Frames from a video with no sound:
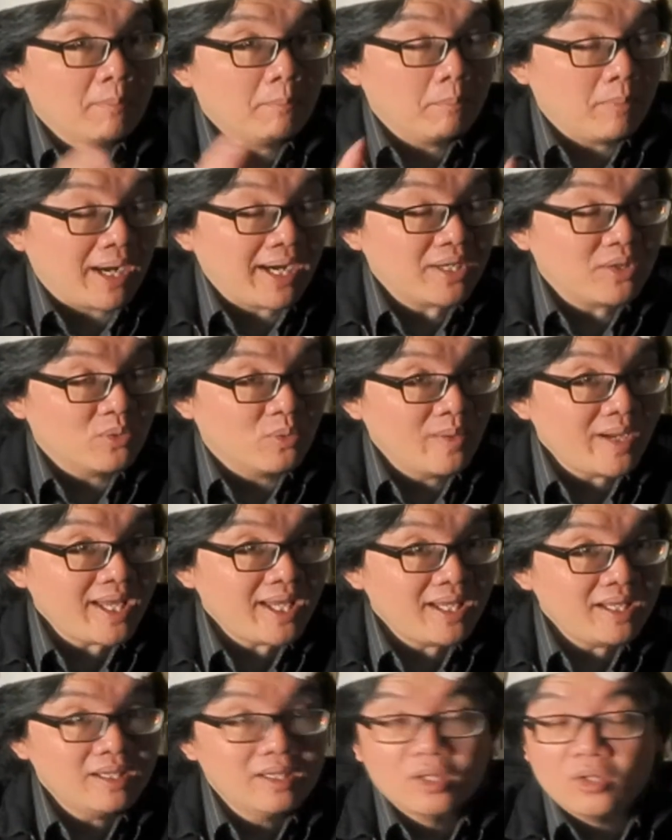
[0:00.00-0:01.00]
by the
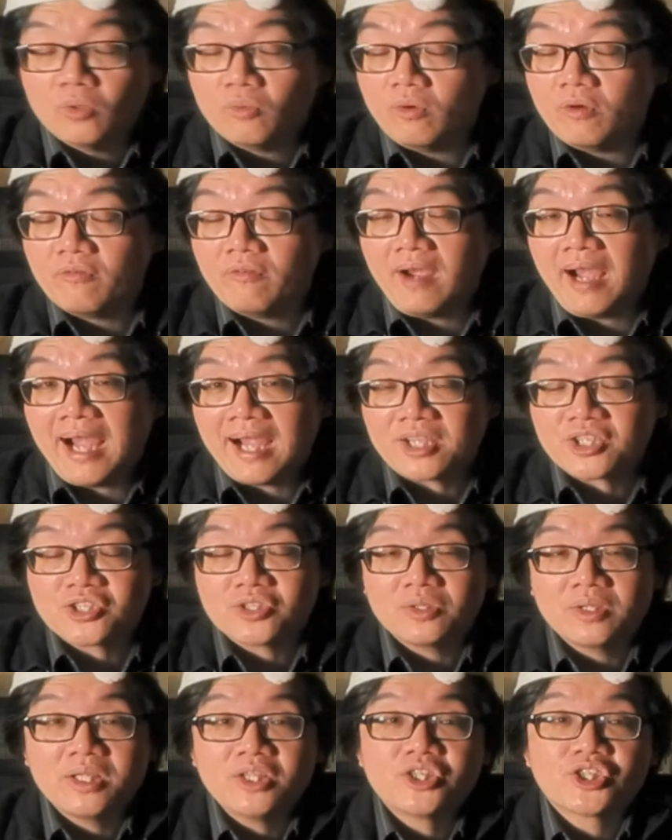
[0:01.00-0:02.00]
way, we've
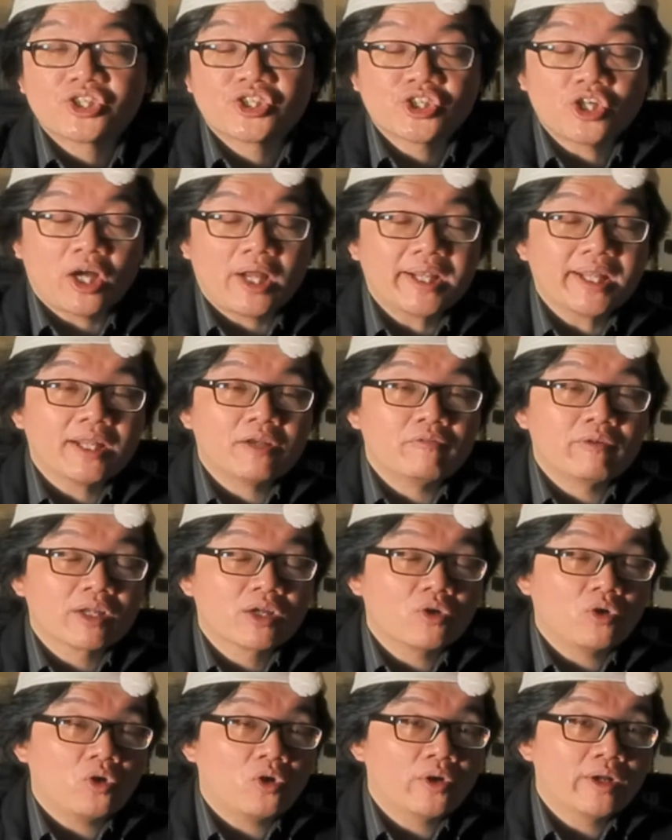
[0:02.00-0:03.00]
actually shot and
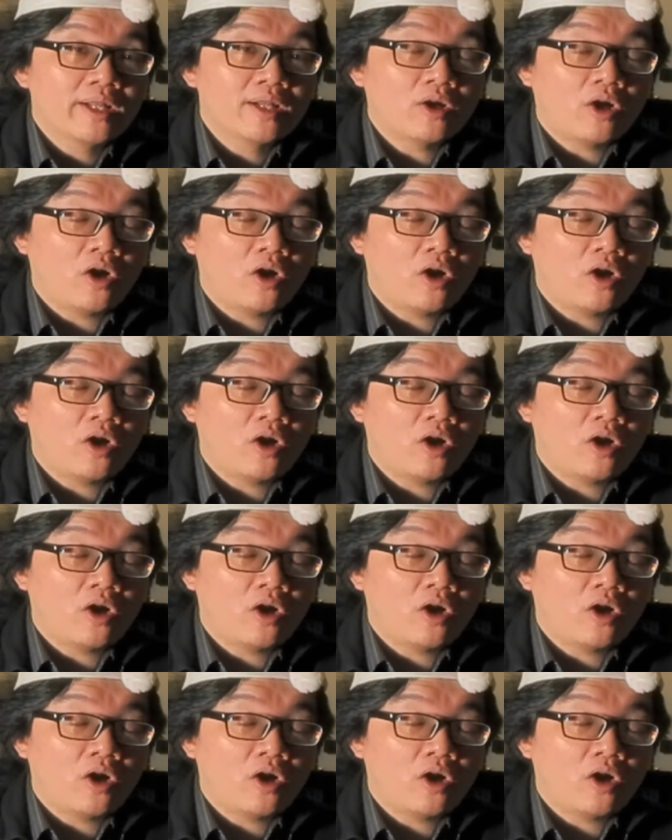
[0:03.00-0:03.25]
recorded